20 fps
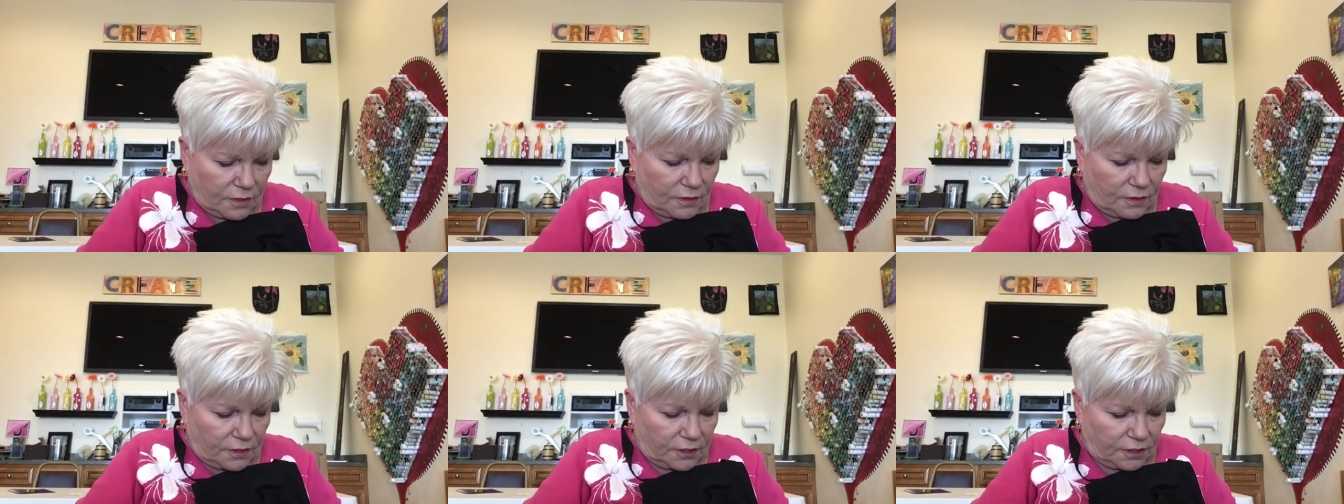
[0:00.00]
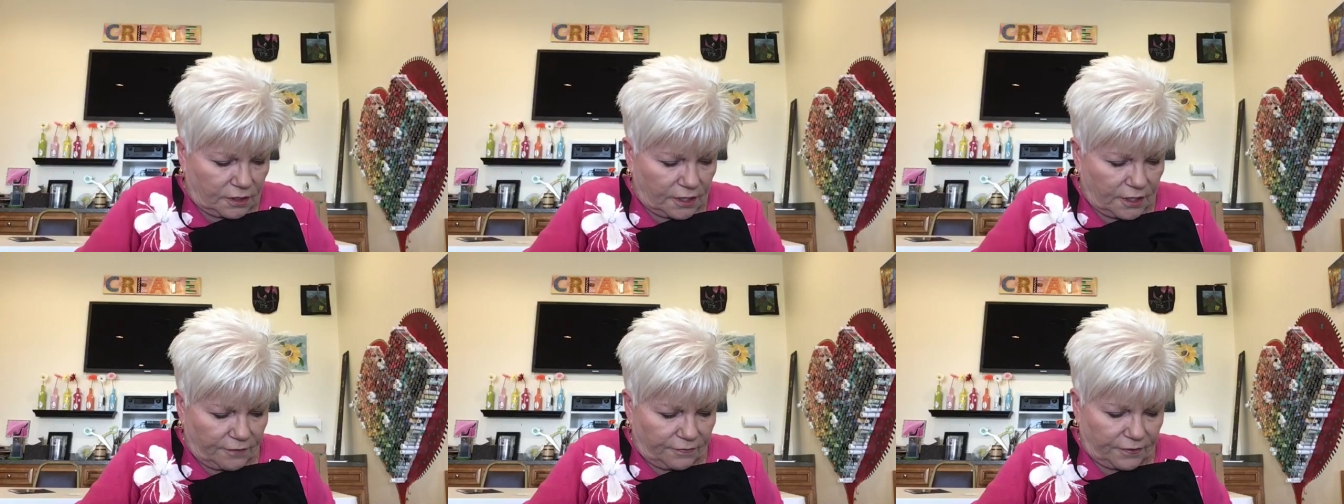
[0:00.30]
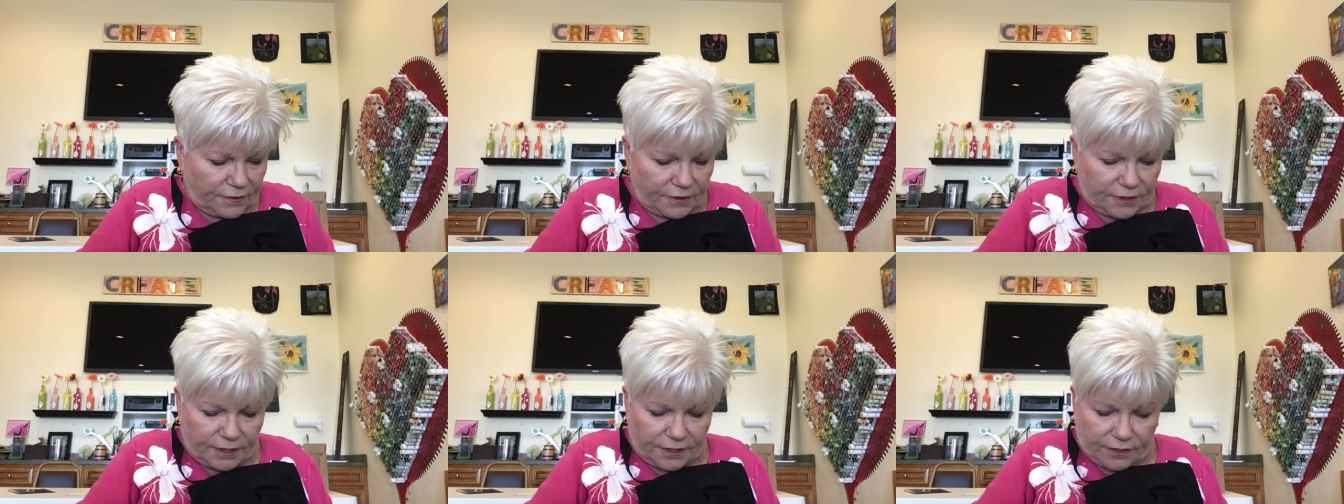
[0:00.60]

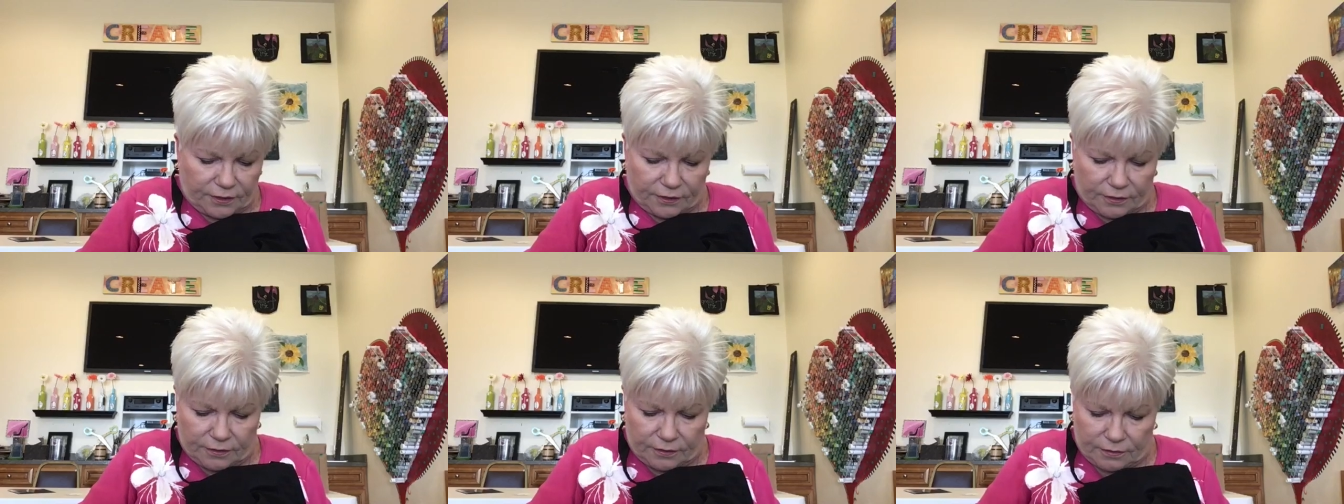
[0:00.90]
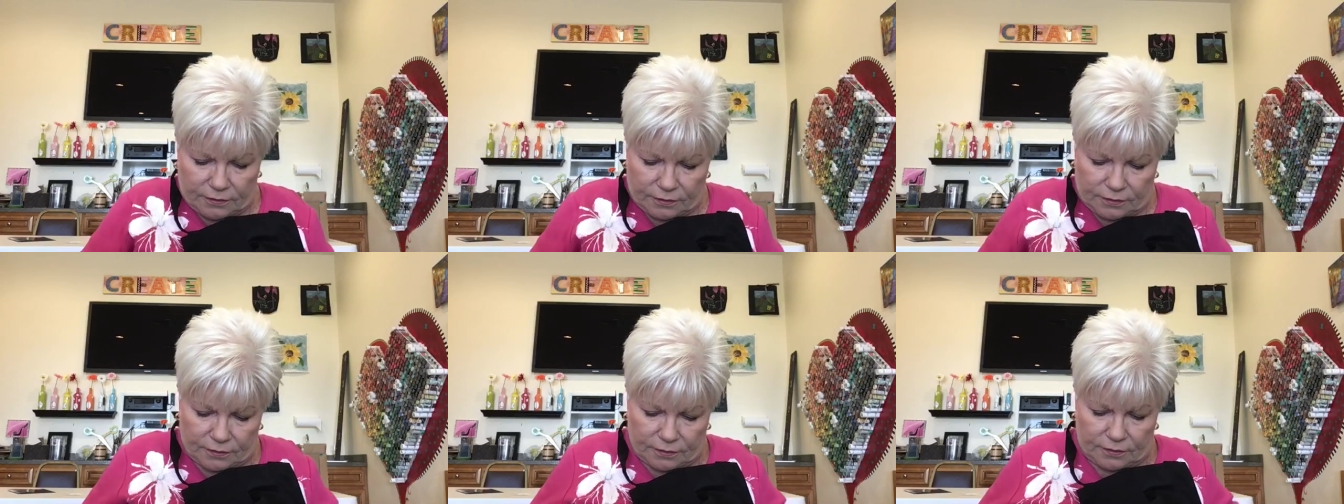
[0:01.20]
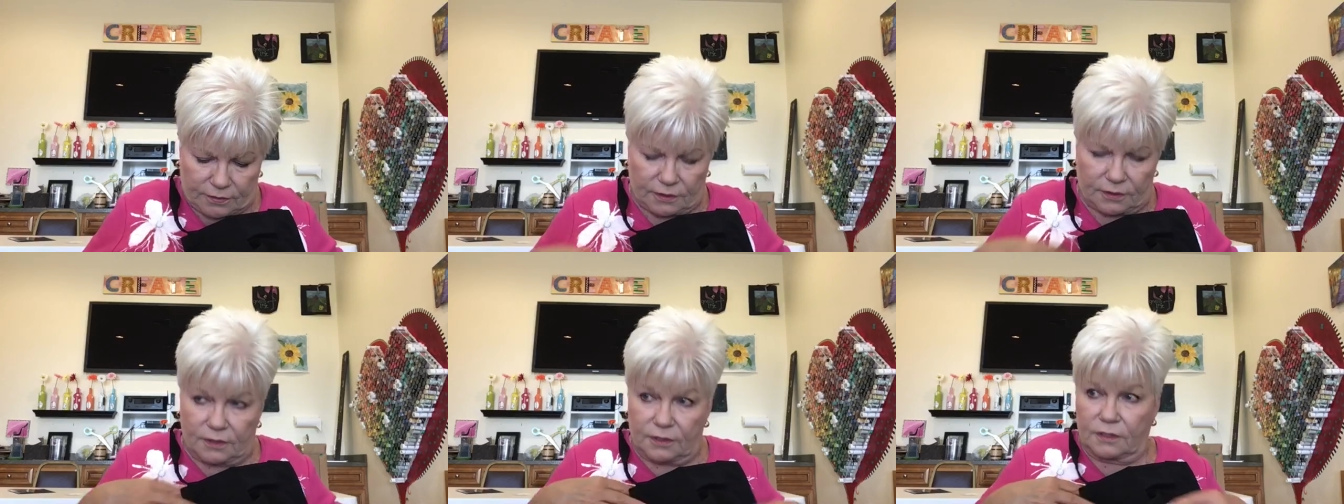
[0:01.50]
stuff in there.
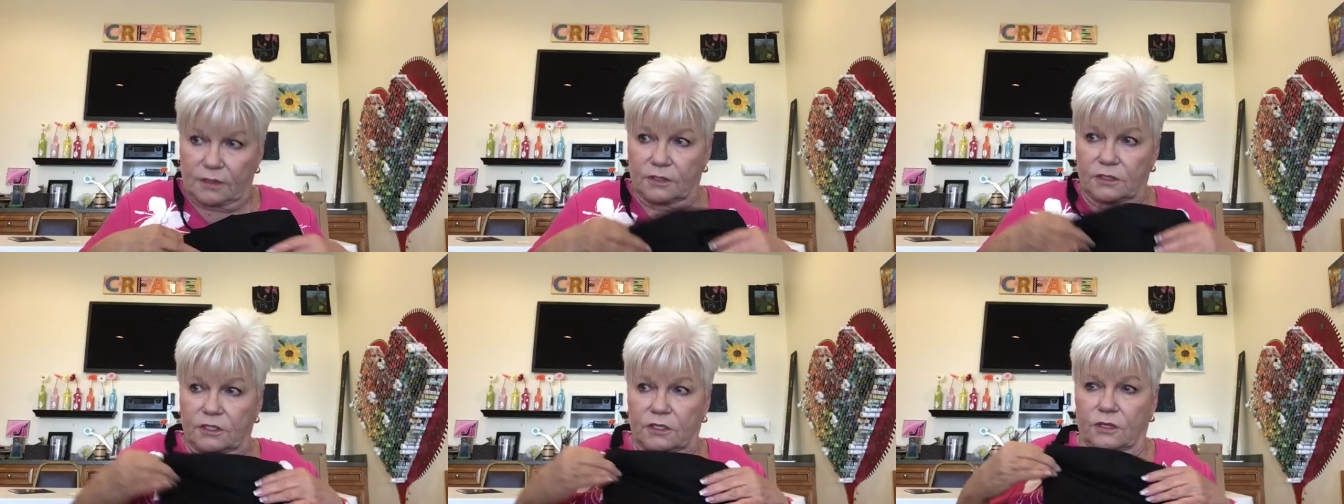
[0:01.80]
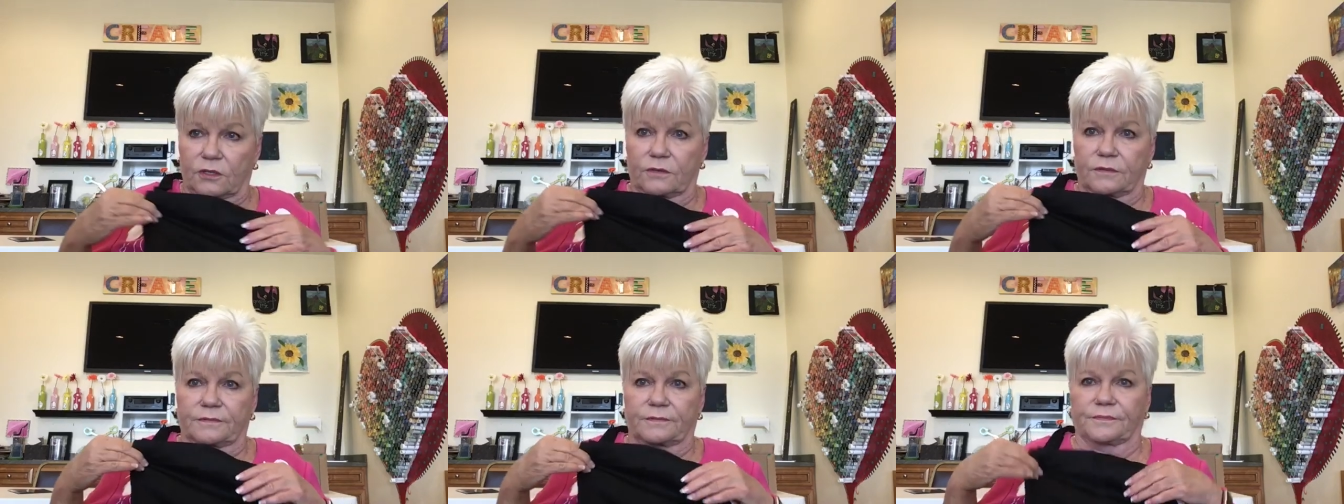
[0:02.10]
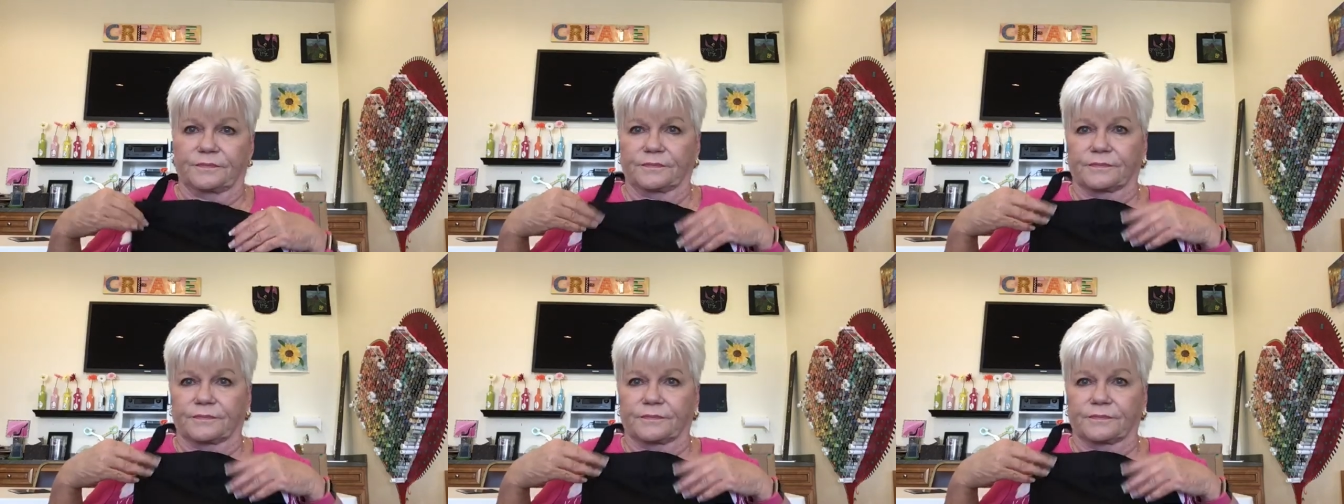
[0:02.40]
So